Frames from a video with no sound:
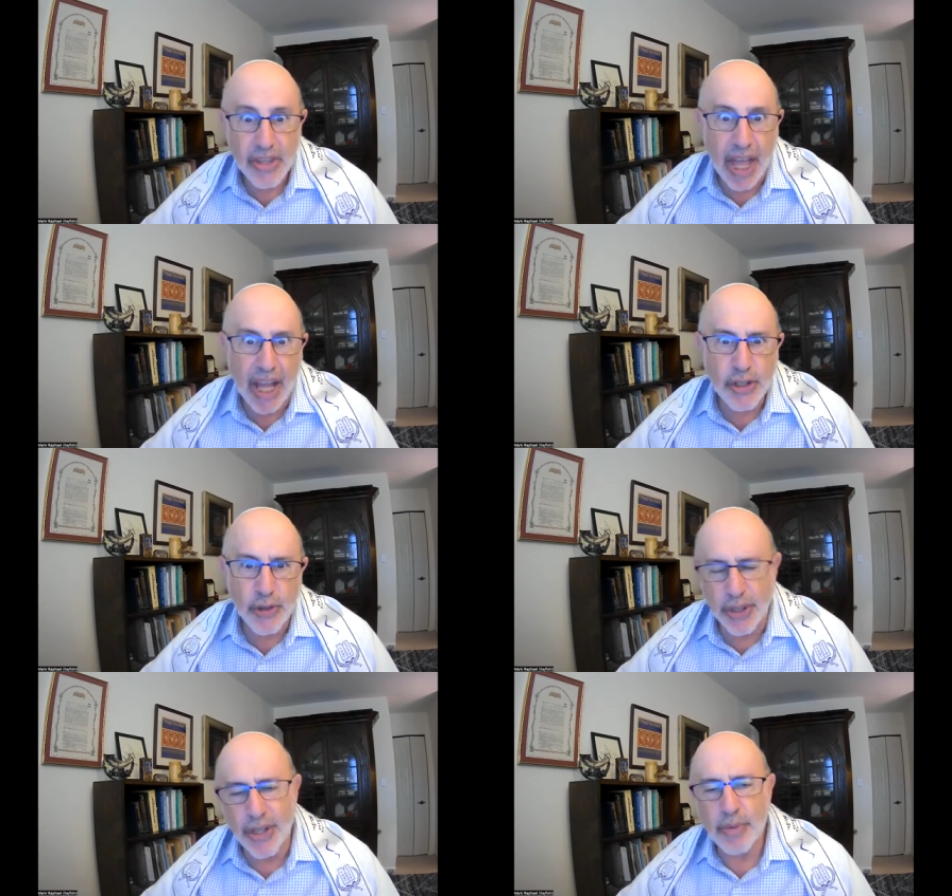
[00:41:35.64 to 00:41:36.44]
That
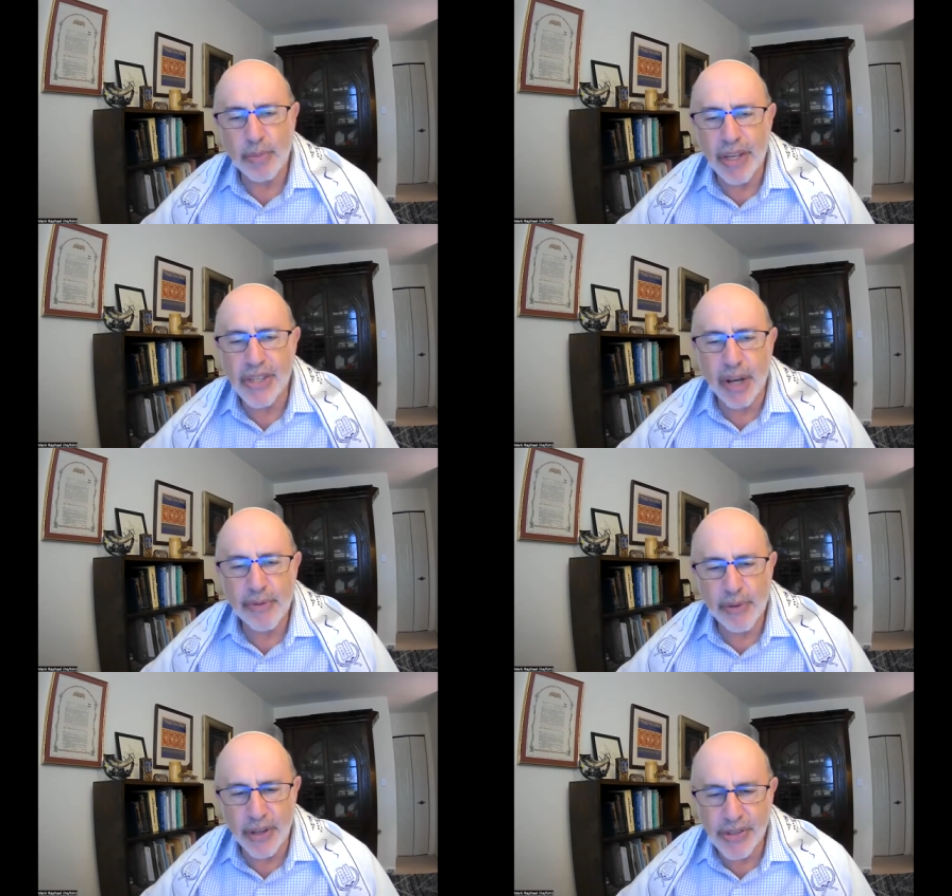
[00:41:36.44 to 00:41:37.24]
Judaism lays out
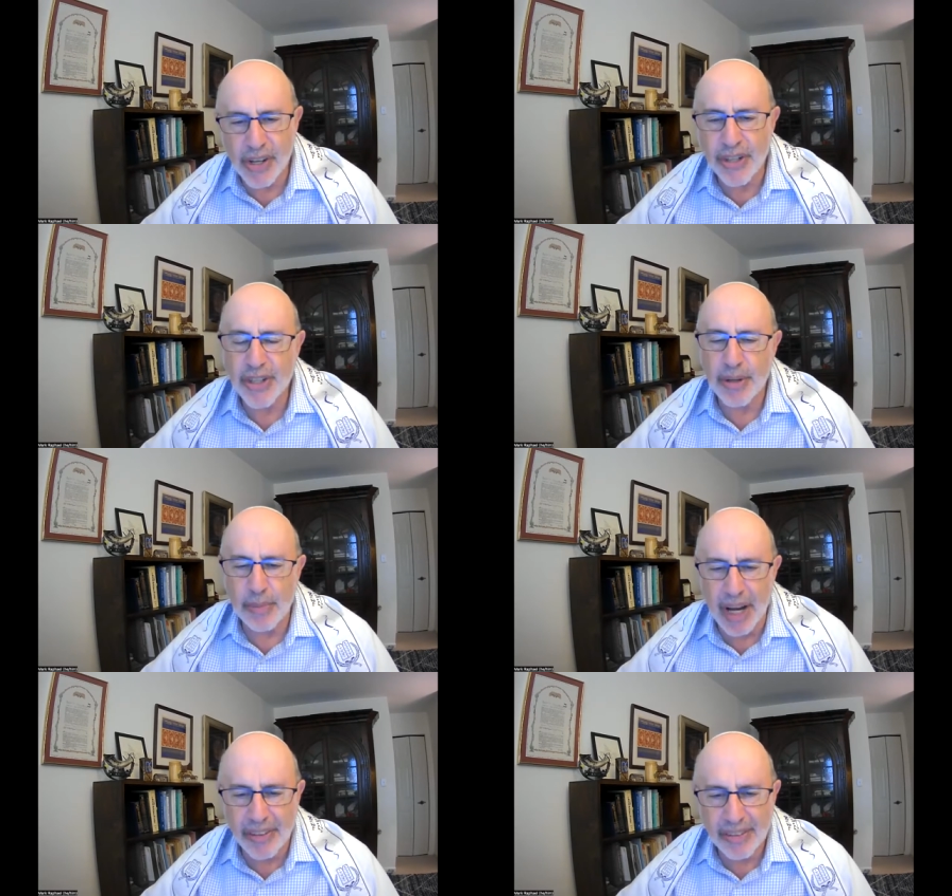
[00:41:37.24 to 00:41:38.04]
for us on
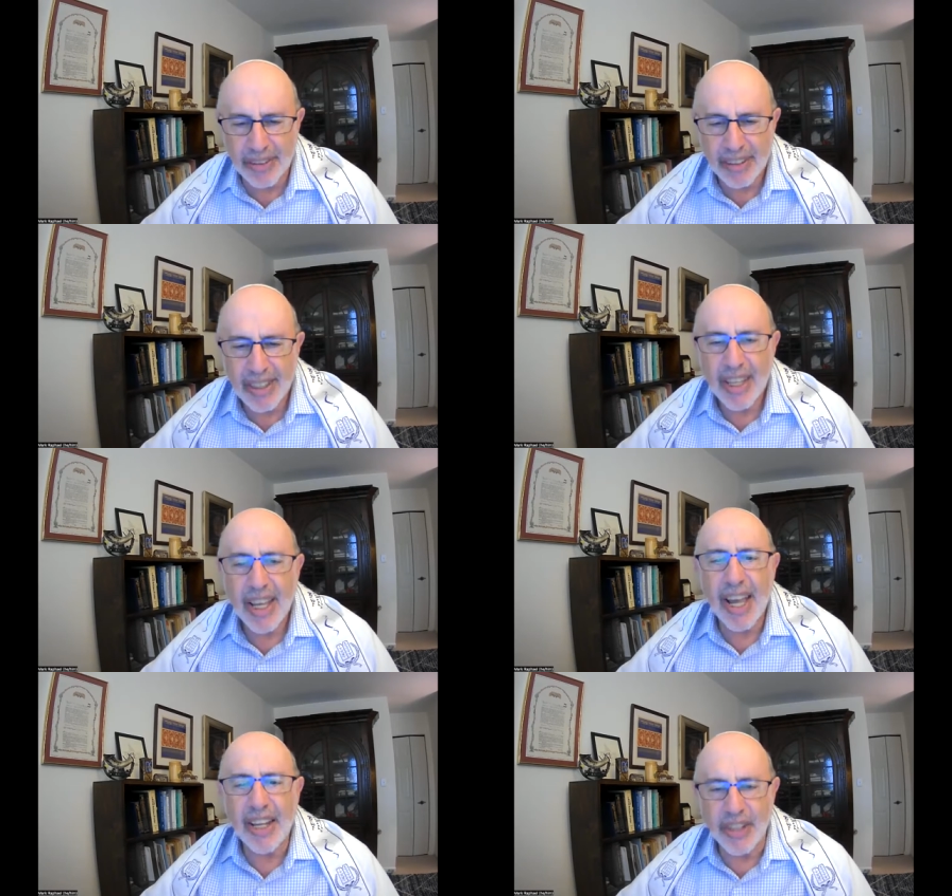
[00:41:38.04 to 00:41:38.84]
Shabbat
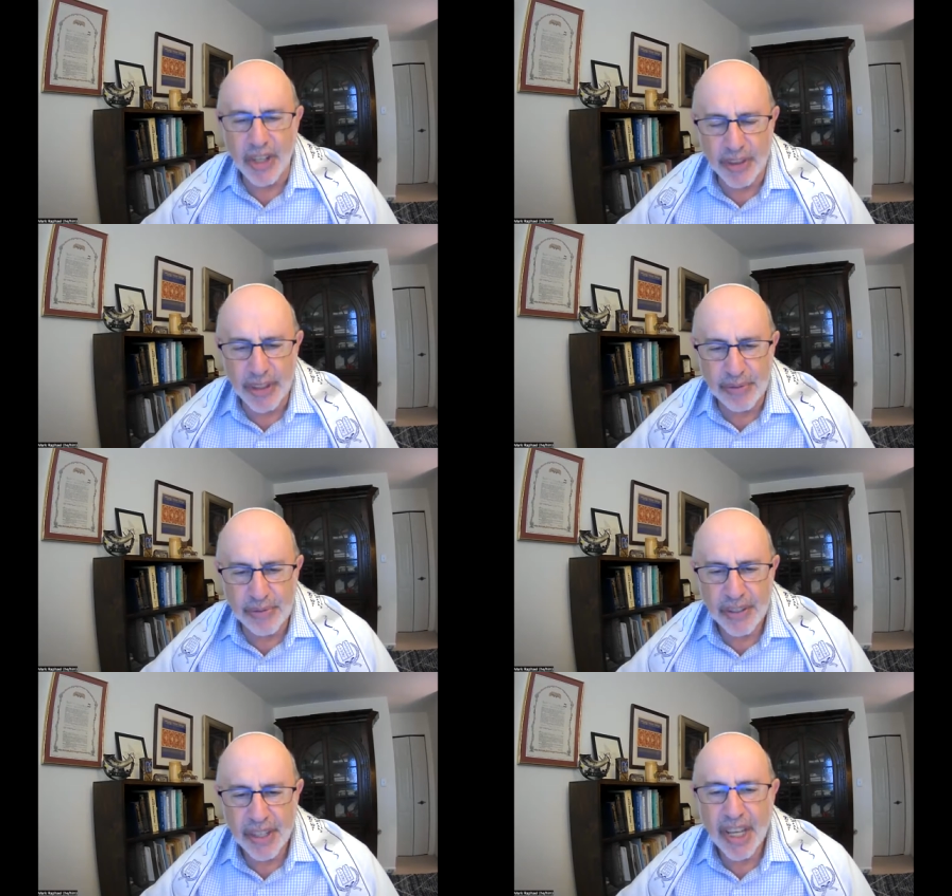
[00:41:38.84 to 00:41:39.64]
and Yontif
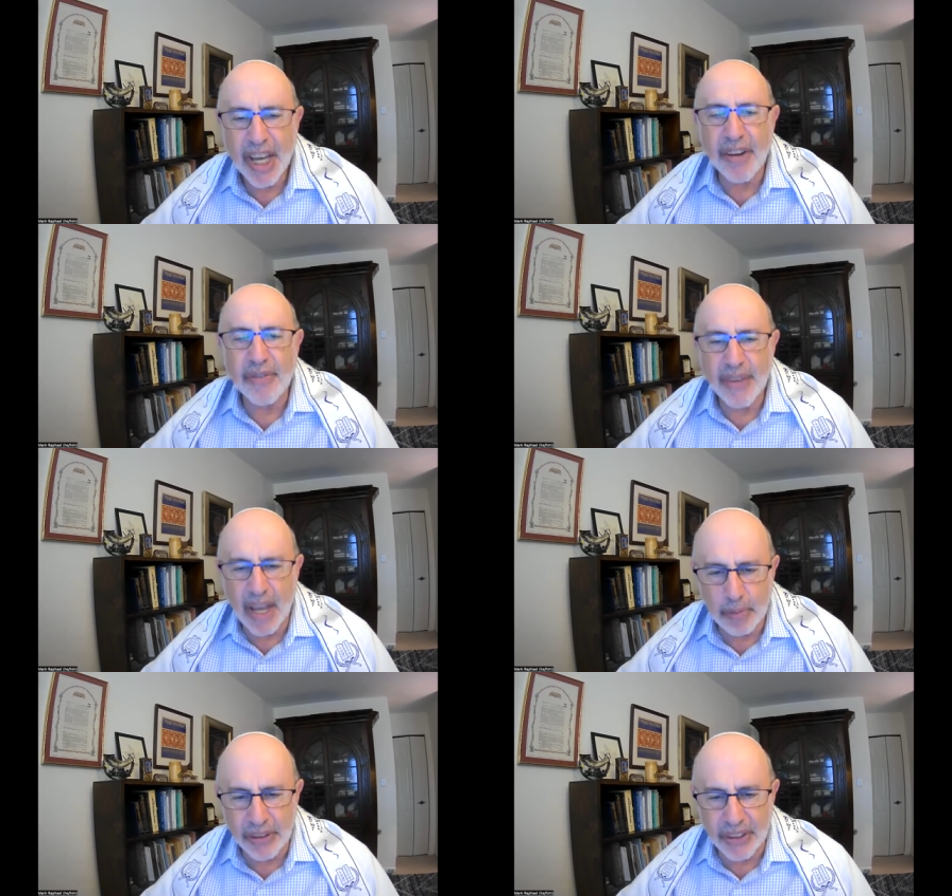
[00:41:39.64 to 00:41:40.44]
and
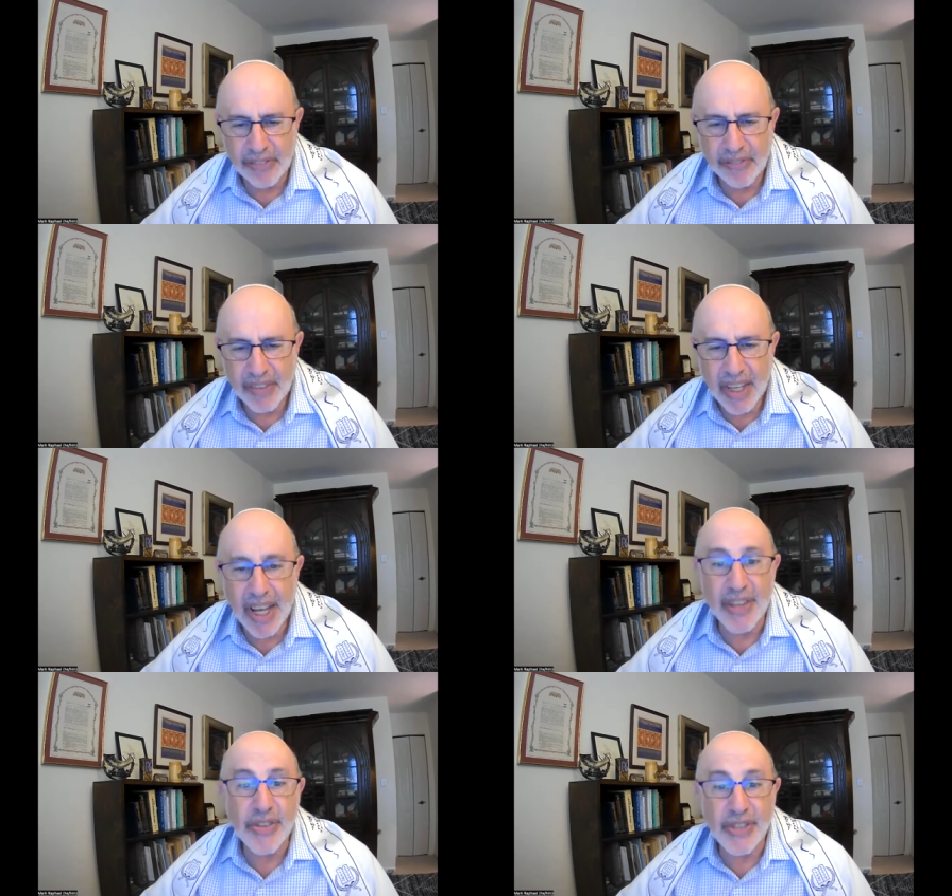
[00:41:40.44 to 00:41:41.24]
family
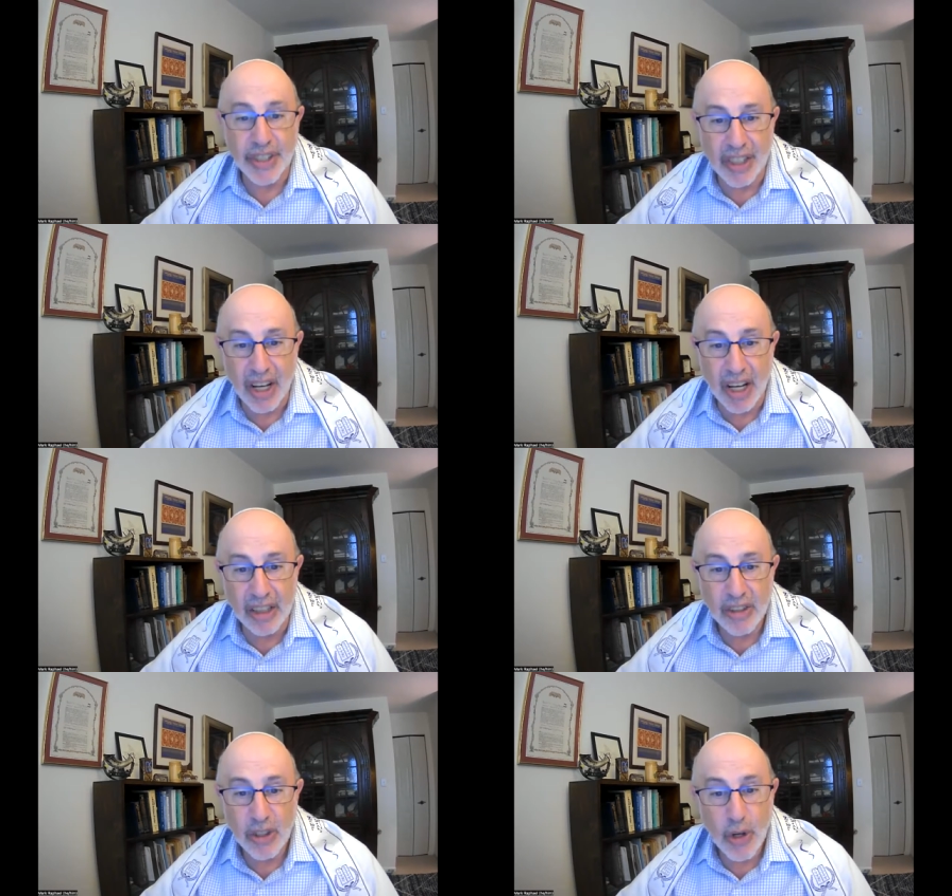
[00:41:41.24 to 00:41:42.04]
and
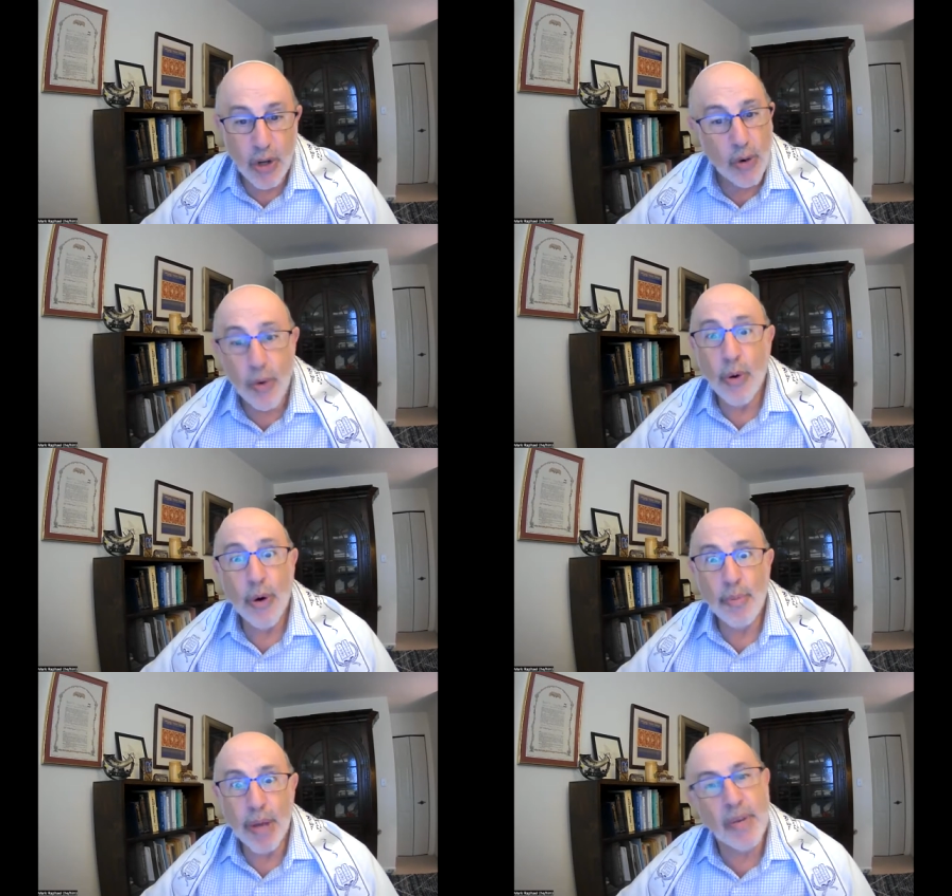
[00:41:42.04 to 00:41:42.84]
synagogue,
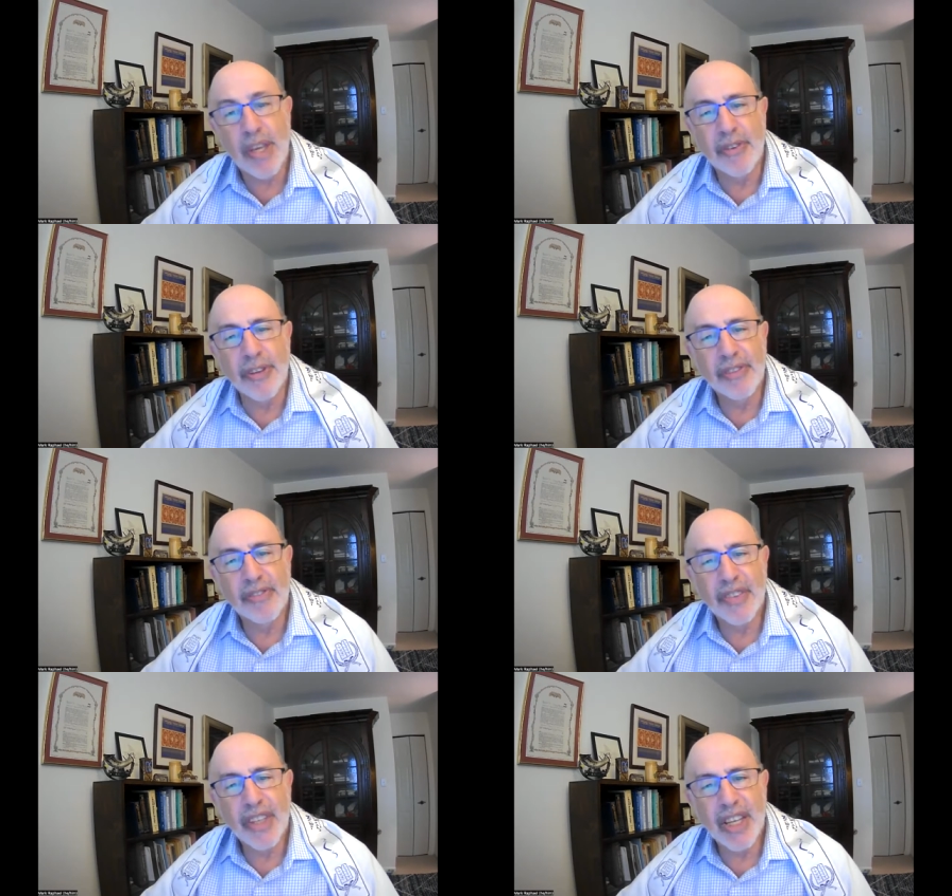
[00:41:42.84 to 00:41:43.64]
or maybe even
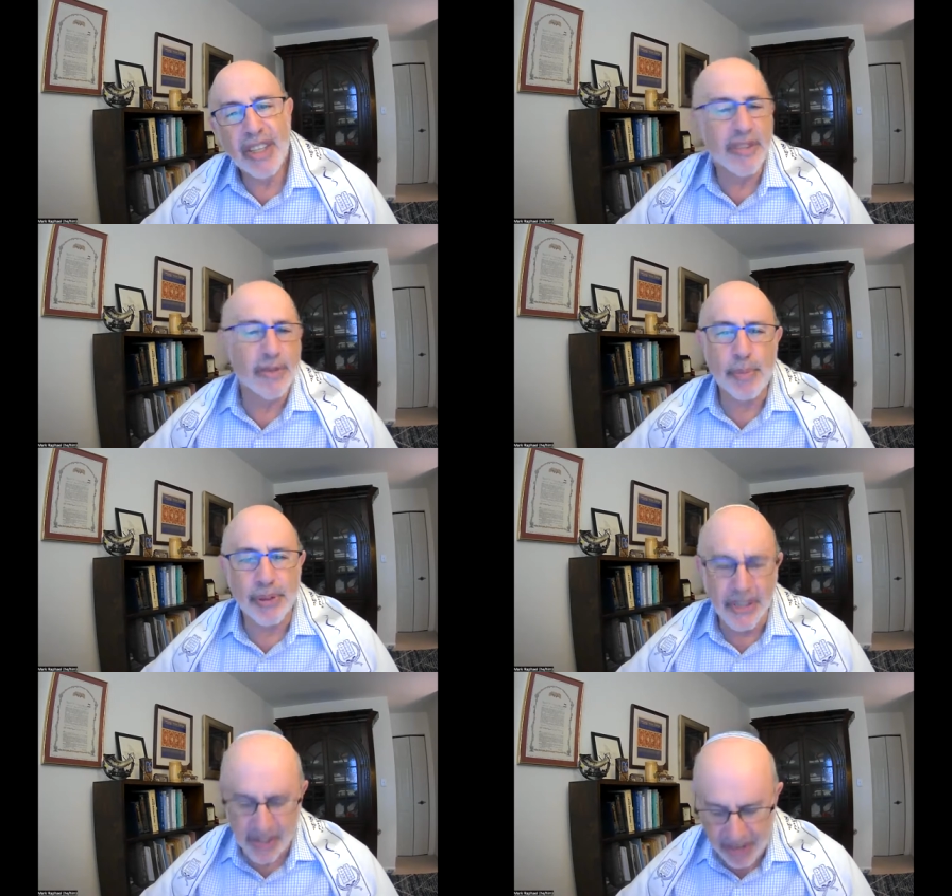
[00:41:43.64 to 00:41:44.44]
in different
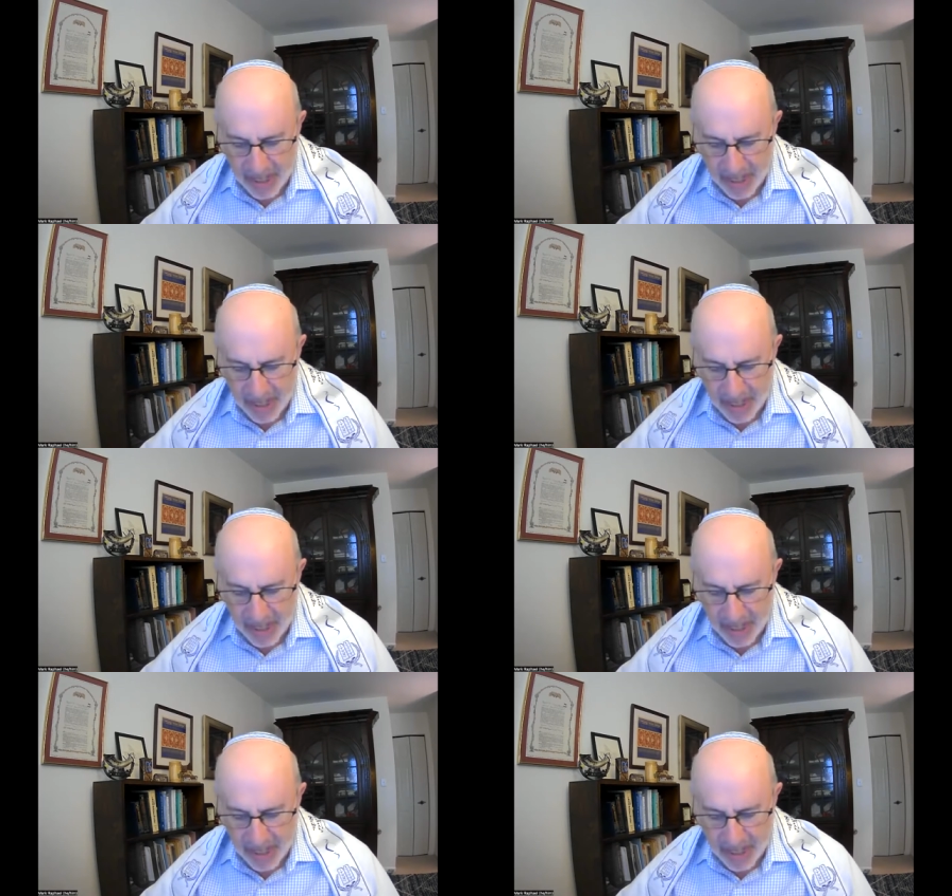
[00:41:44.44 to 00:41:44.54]
buildings of the